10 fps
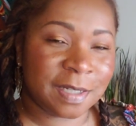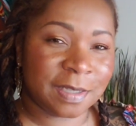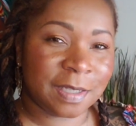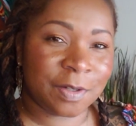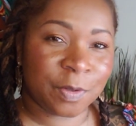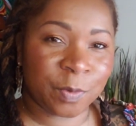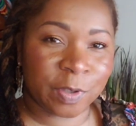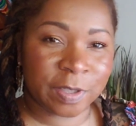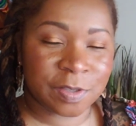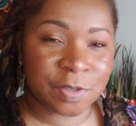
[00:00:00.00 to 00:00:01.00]
and they are
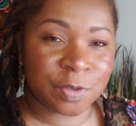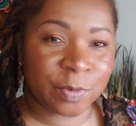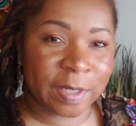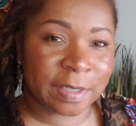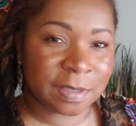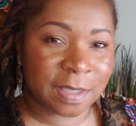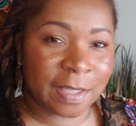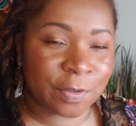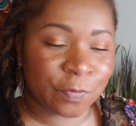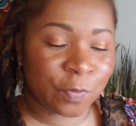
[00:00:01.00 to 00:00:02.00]
working to grant
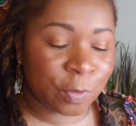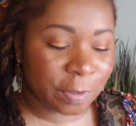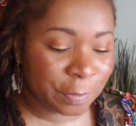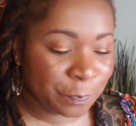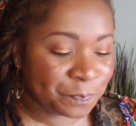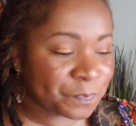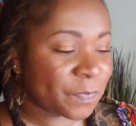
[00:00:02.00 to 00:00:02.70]
that for you.